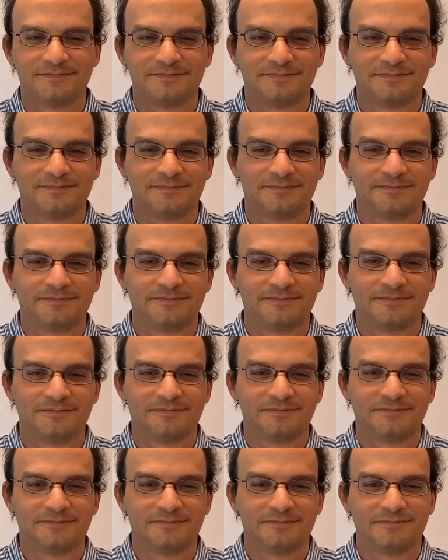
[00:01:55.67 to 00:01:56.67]

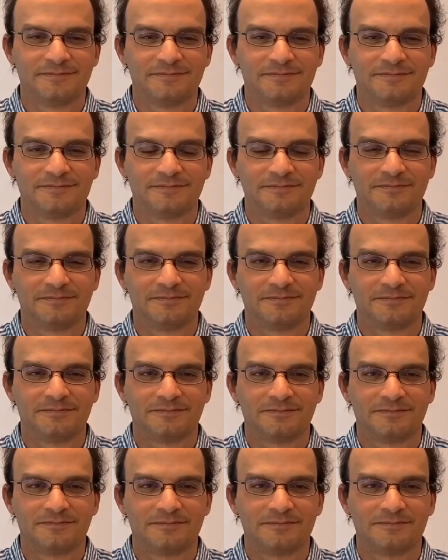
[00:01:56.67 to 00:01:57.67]

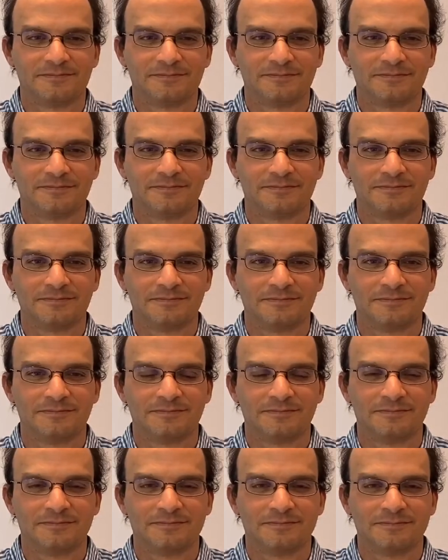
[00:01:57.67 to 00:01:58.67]

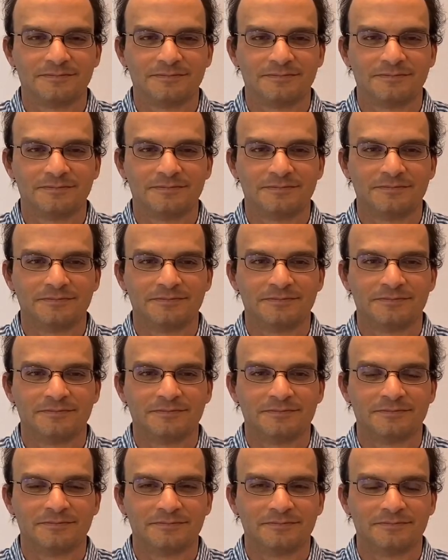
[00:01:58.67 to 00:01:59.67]

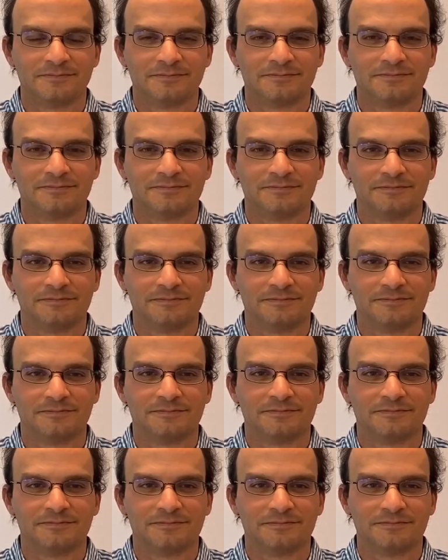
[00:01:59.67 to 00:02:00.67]

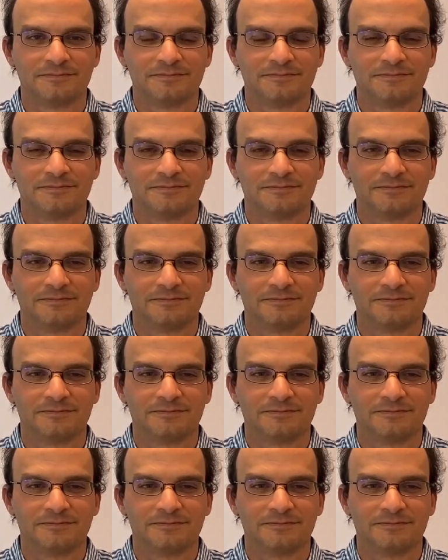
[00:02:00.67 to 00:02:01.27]
(not speaking)